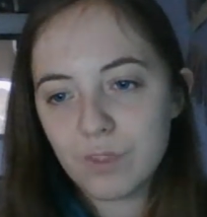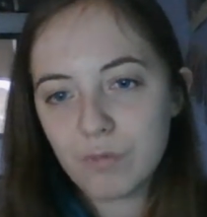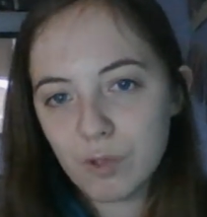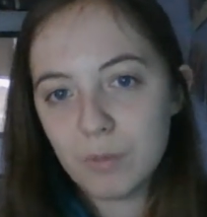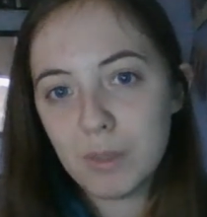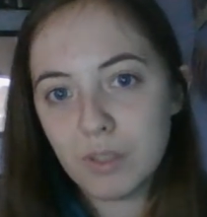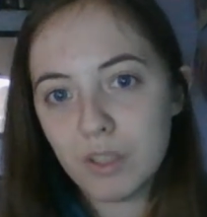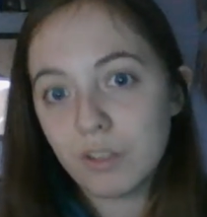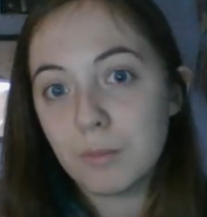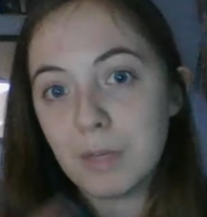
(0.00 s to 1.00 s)
RWBY would
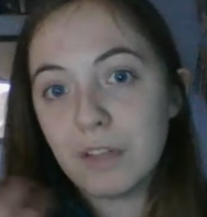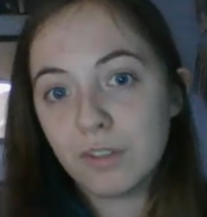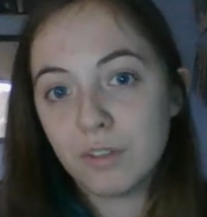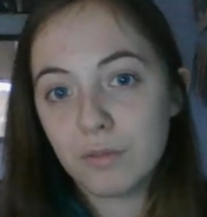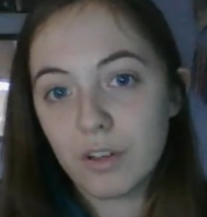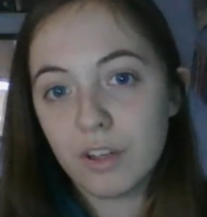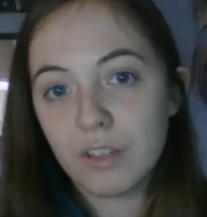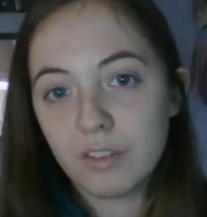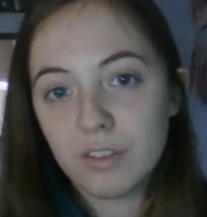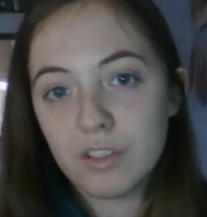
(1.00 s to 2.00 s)
ask about a silver
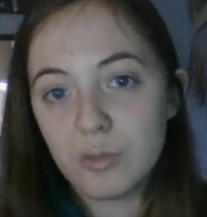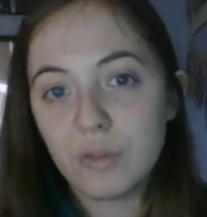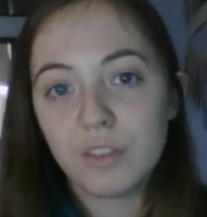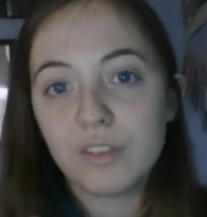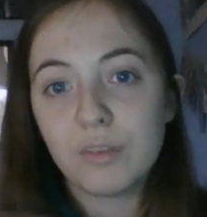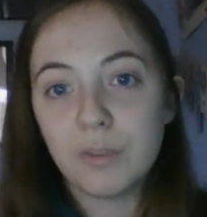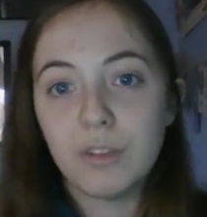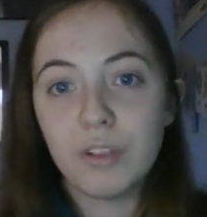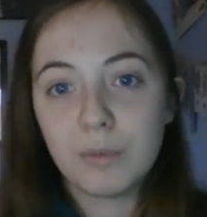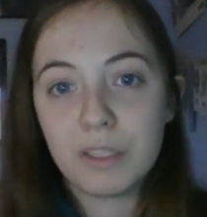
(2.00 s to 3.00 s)
eyes, she would ask someone who
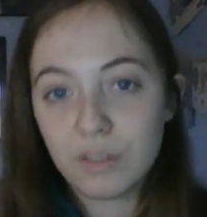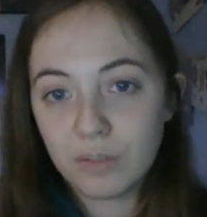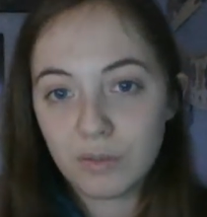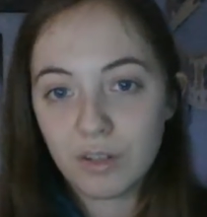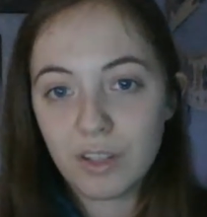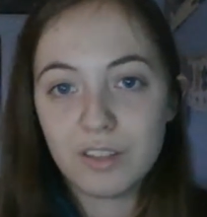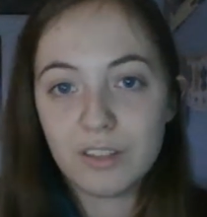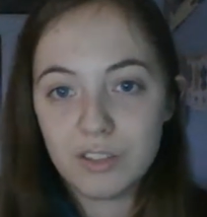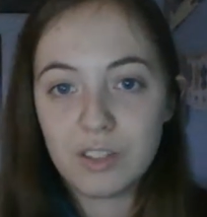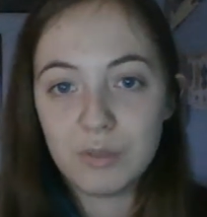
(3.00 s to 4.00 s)
knows about silver eyes,
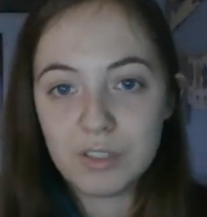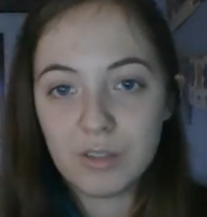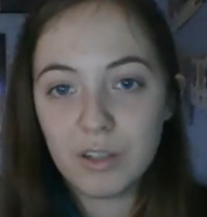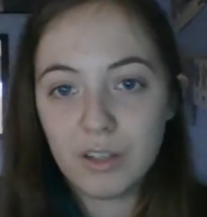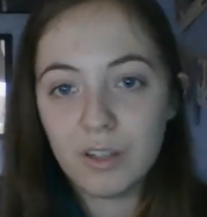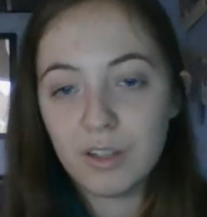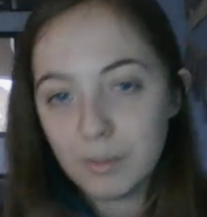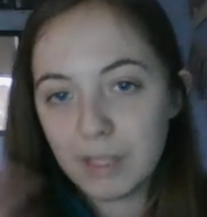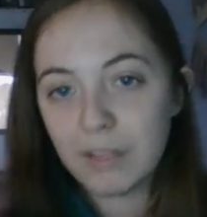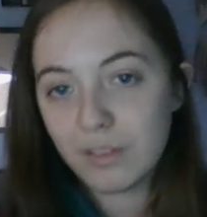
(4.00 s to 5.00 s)
and she would tell her
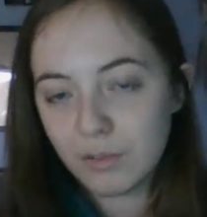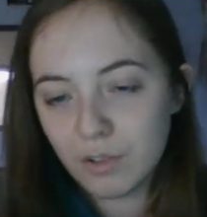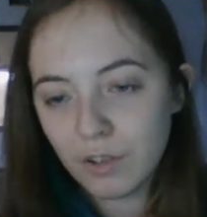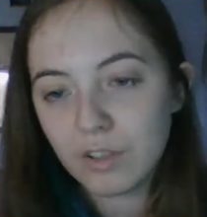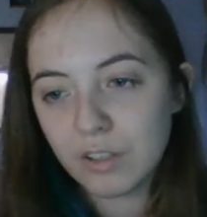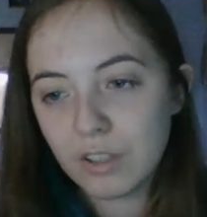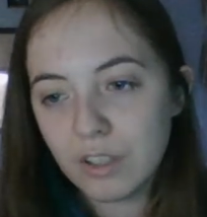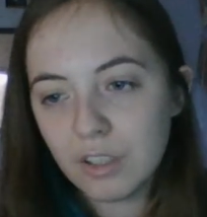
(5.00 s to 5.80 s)
about silver eyes.